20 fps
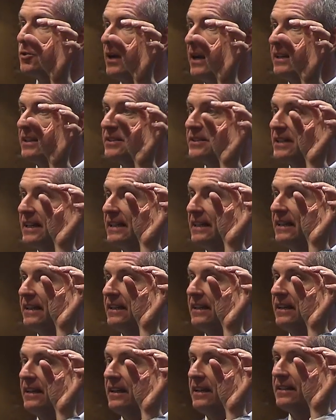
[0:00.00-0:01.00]
trying to
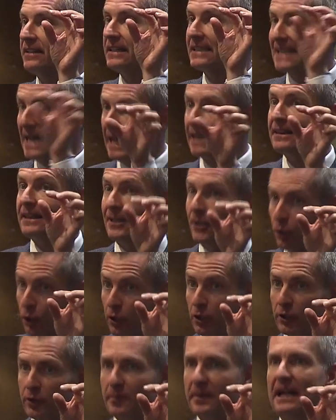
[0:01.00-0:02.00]
study, detect the
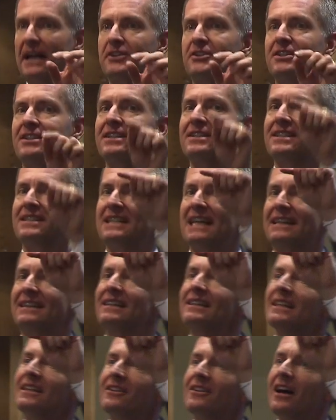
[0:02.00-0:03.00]
earth, but actually just detect
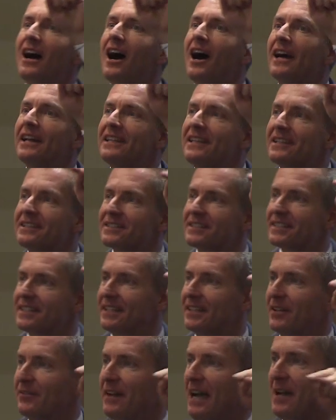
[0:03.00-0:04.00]
the little onion
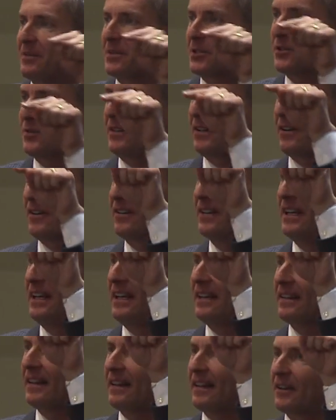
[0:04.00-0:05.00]
skin of atmosphere,
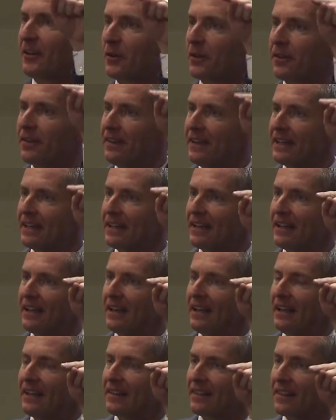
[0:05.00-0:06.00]
the little thin
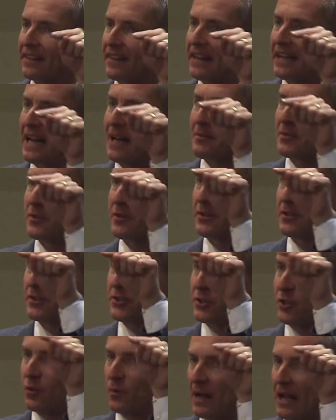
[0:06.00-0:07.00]
the thin atmosphere
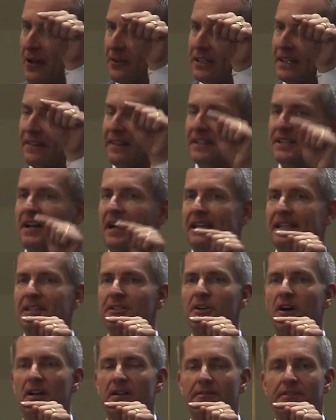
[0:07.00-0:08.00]
just surrounding the tiny
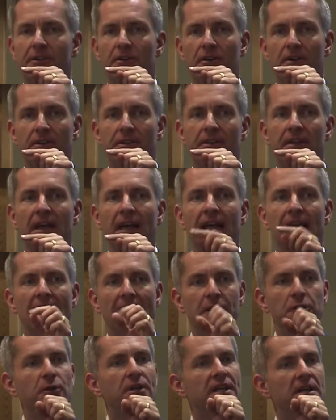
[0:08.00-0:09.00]
dot of the Earth.
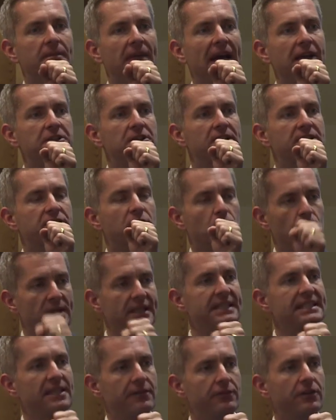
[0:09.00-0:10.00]
And you can imagine it's a
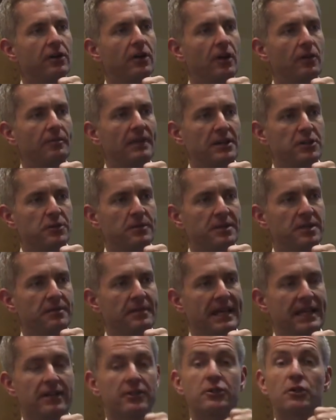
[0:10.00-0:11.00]
really difficult measurement to
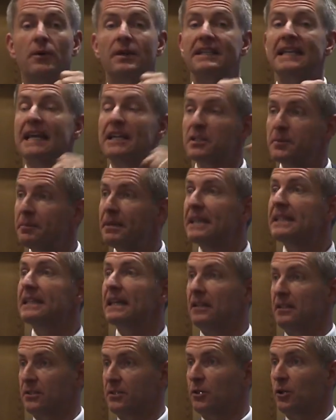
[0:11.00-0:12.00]
make, so it takes big
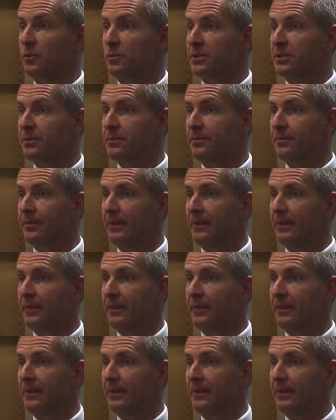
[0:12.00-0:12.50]
telescopes.